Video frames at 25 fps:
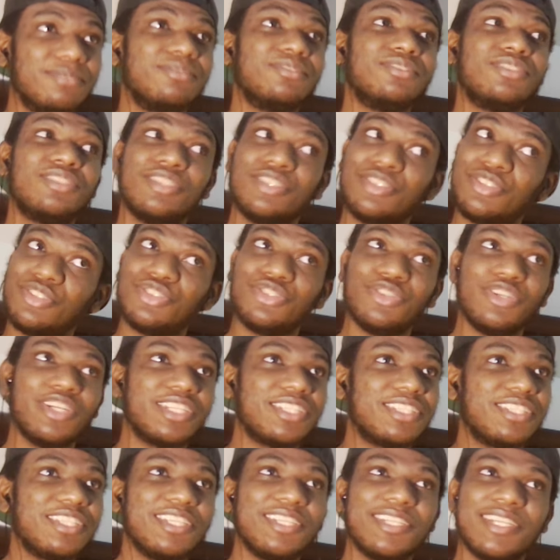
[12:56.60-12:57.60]
Straight
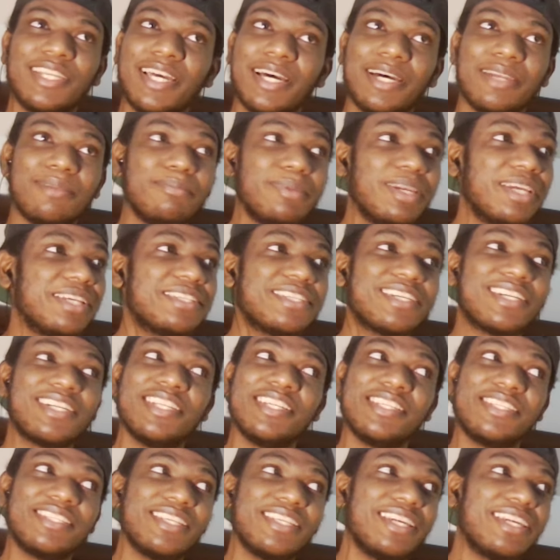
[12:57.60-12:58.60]
thing that basically
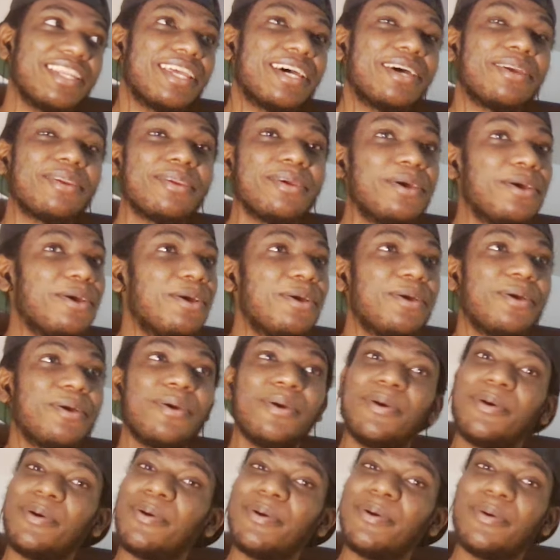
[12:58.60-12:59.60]
saying that
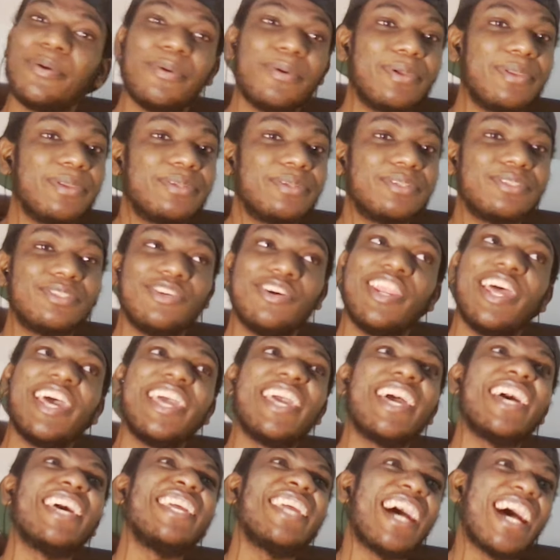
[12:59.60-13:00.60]

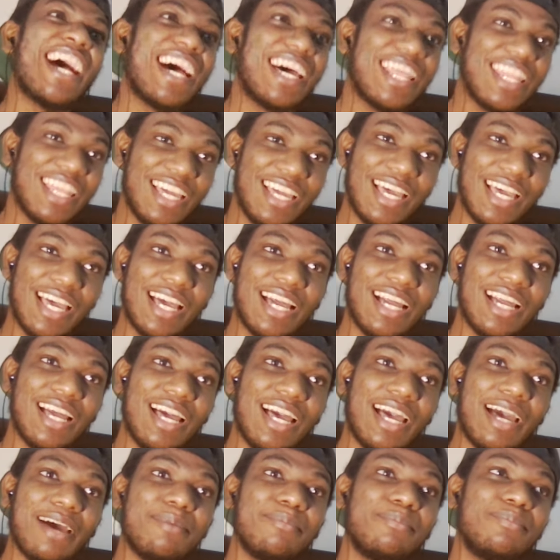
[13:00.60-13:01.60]
yard
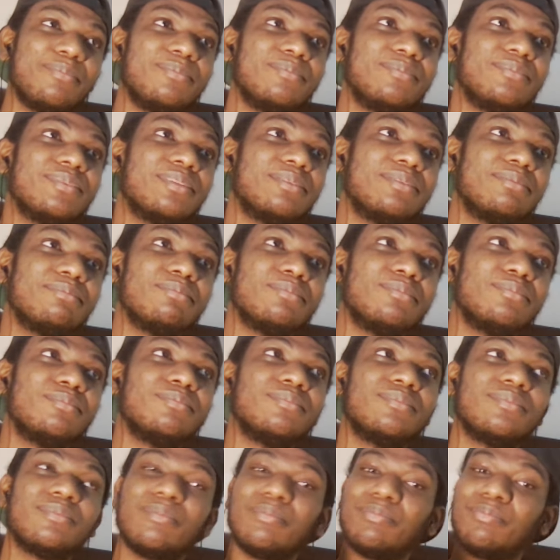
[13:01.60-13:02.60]
and
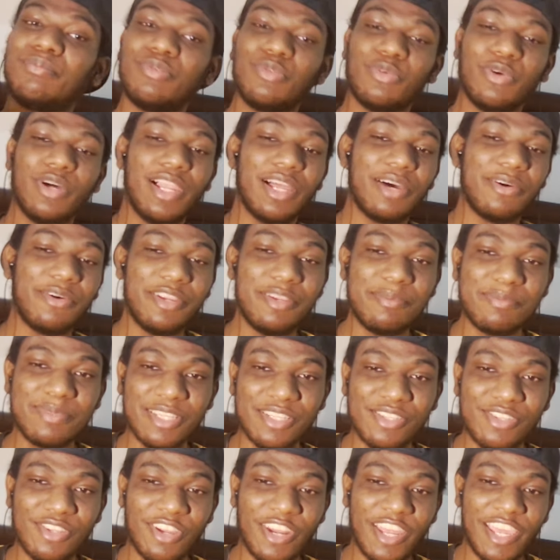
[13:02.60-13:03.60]
him
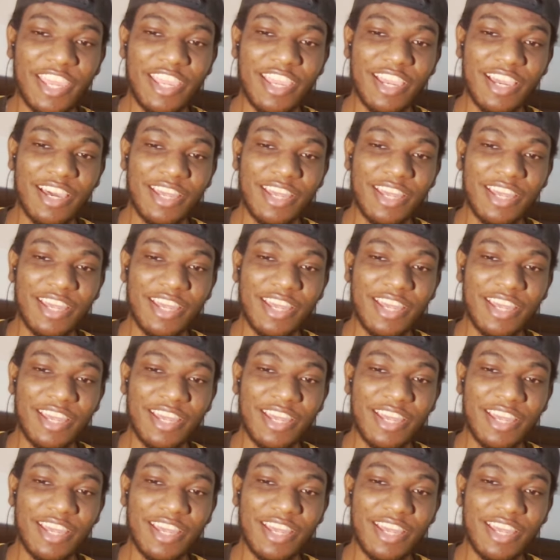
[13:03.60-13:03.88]
say yard